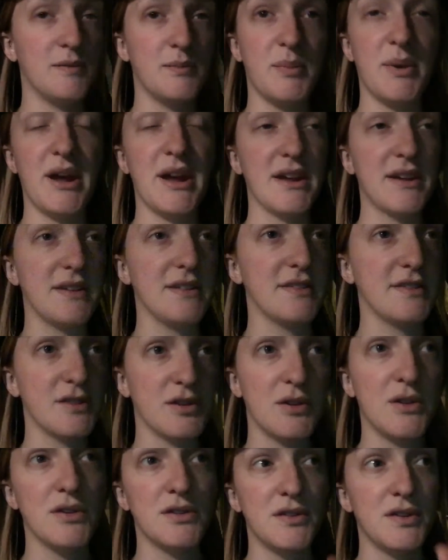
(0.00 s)
bike is
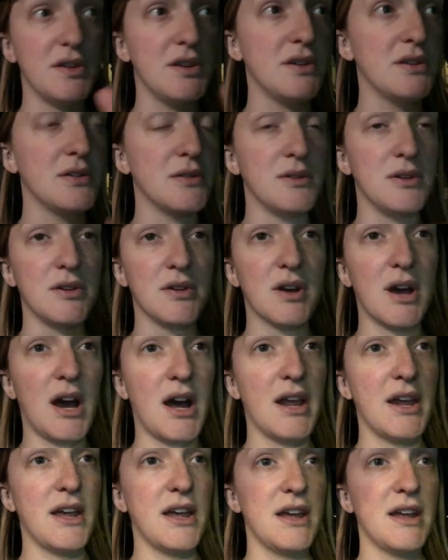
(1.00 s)
sold to you, you
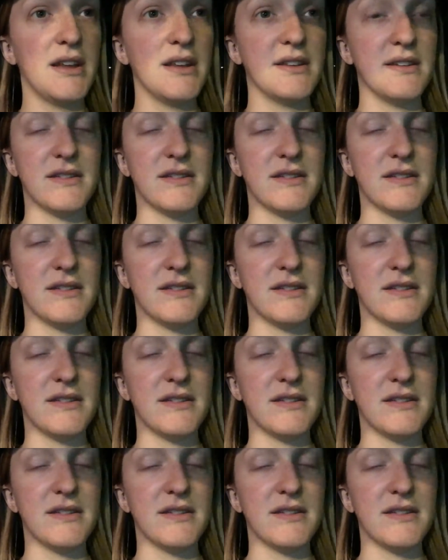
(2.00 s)
got it,